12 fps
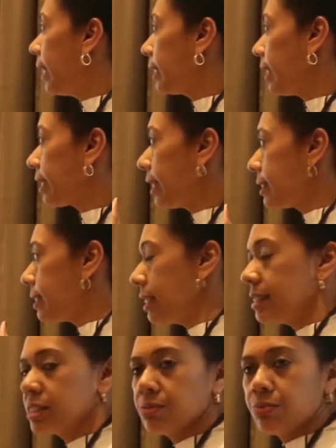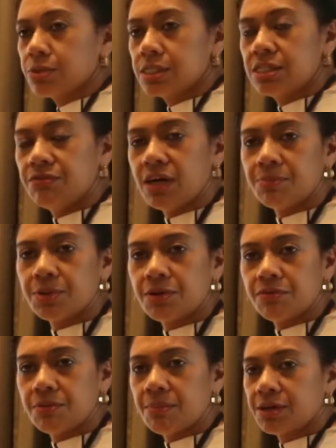And like I said, supports the development
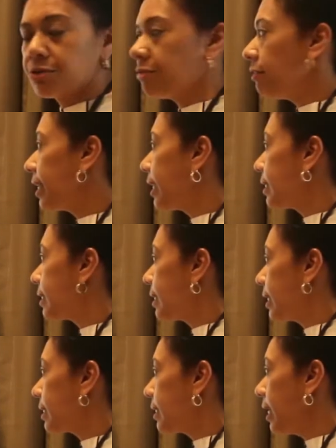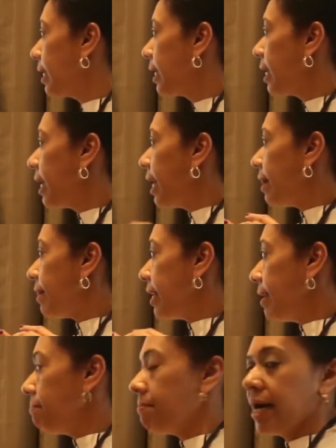of the microfinance sector.
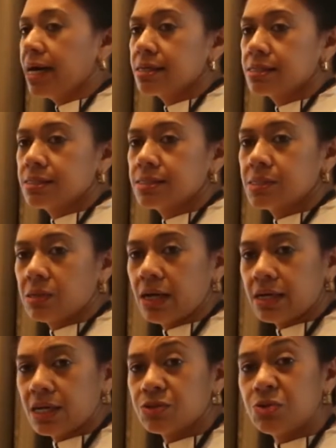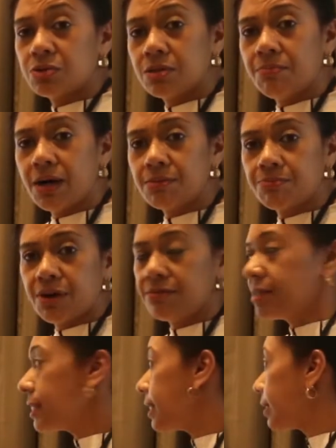The impact, so like I talked about, private